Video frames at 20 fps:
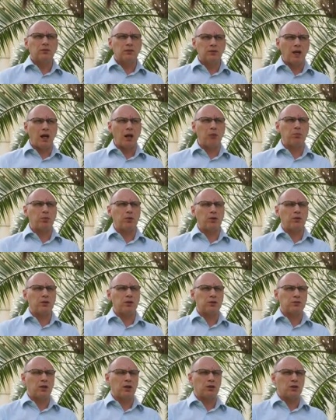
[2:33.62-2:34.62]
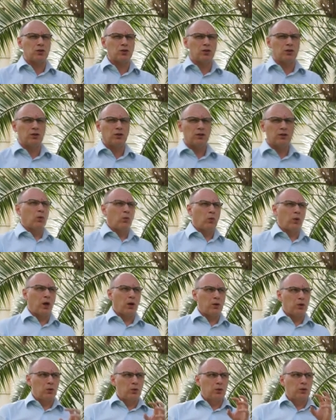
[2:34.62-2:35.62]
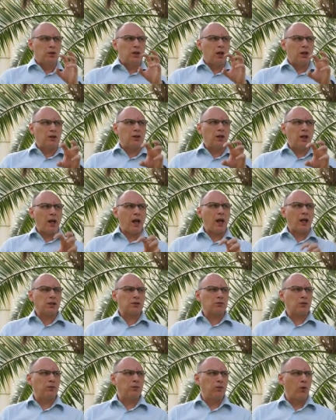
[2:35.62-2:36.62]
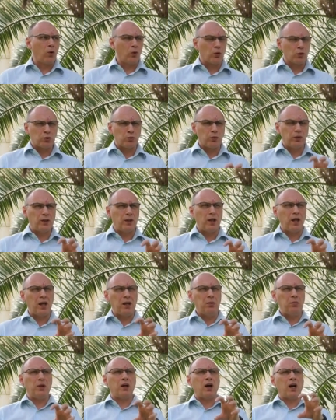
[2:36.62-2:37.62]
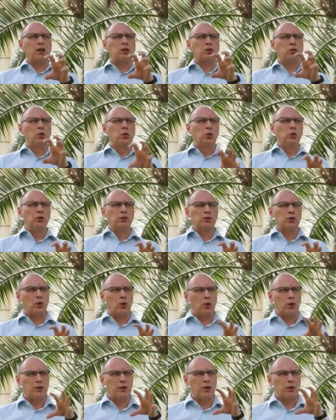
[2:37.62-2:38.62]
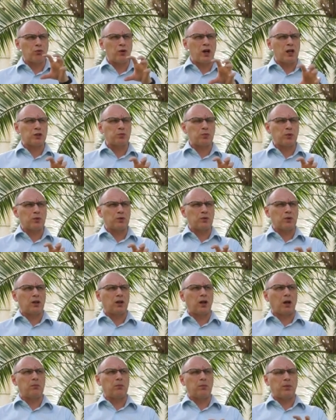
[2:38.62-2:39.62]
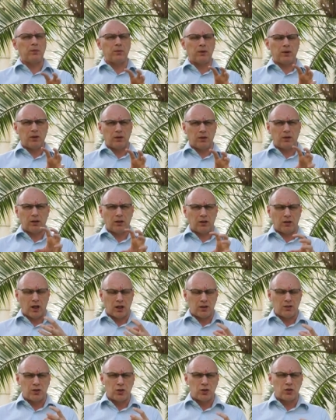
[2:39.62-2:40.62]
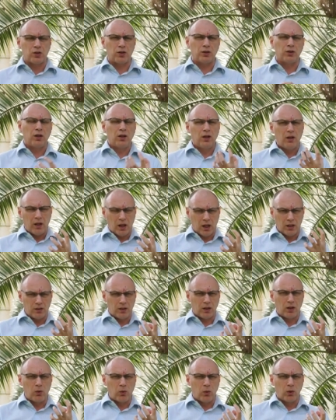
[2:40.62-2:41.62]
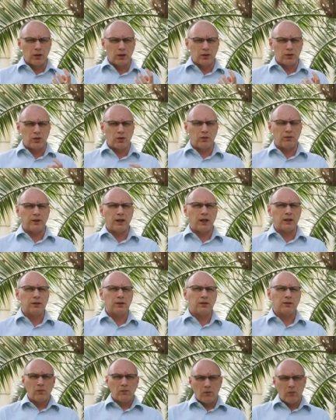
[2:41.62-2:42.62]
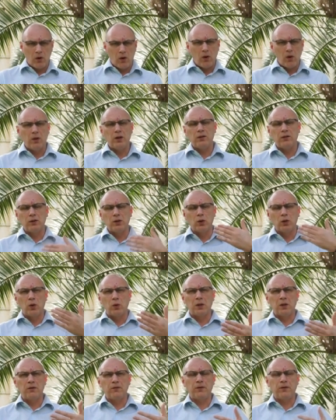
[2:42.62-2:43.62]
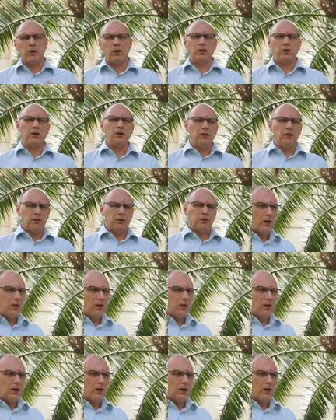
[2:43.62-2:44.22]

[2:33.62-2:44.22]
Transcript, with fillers: temporary strategy, where you would get the extra focus with the A B R tools on the respiratory condition and the quality of that. Or even going further